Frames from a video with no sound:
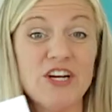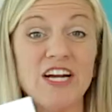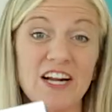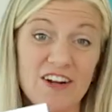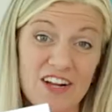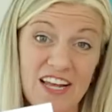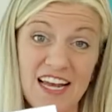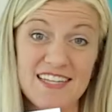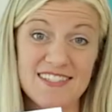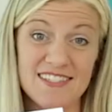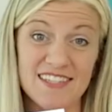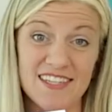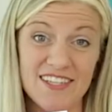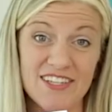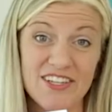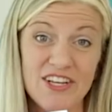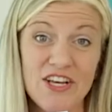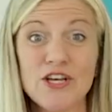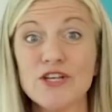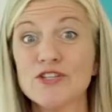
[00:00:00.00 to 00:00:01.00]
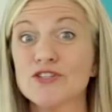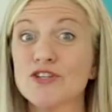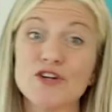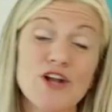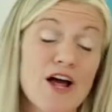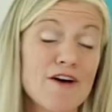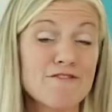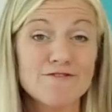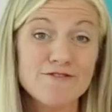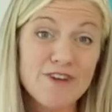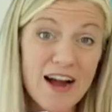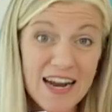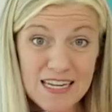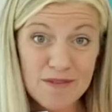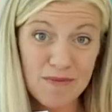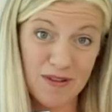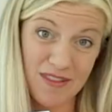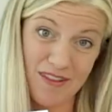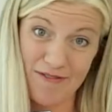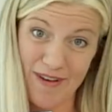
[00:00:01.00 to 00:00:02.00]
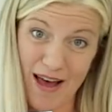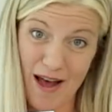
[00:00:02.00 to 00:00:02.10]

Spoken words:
create our casing, so you're not fighting with the